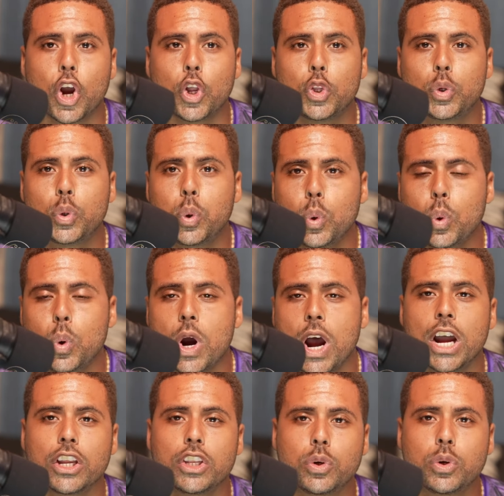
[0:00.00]

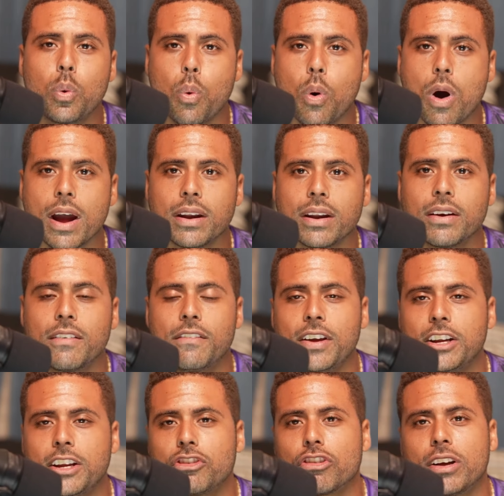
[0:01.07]
2-1
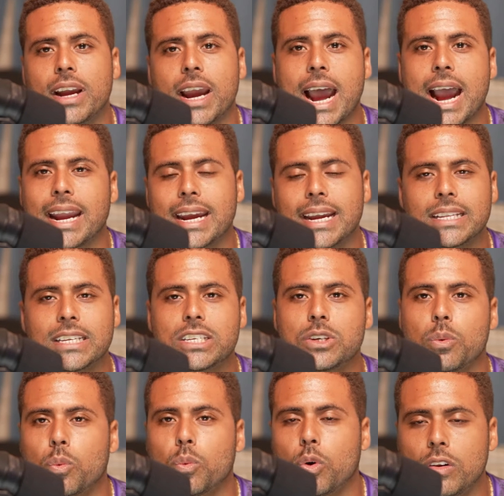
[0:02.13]
victory against
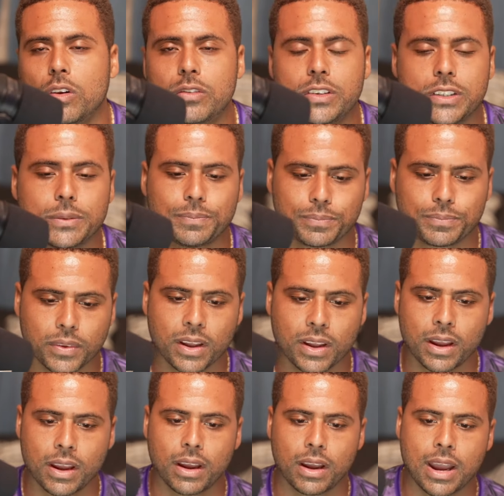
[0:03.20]
Wolves.
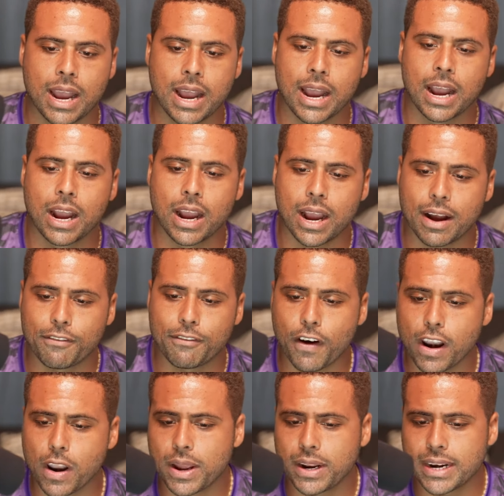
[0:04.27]

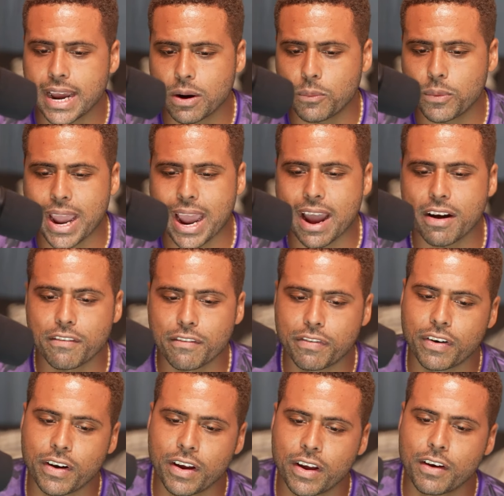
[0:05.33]
Following that, we
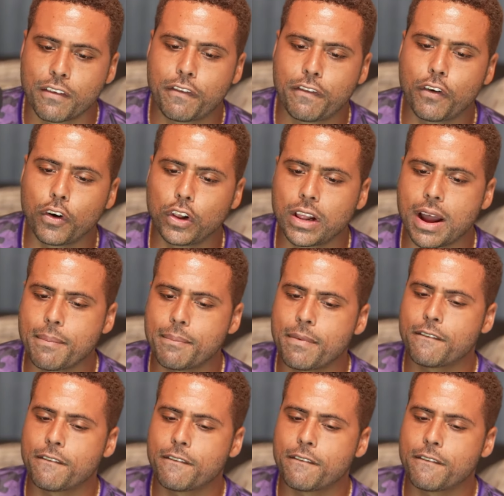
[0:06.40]
have Fulham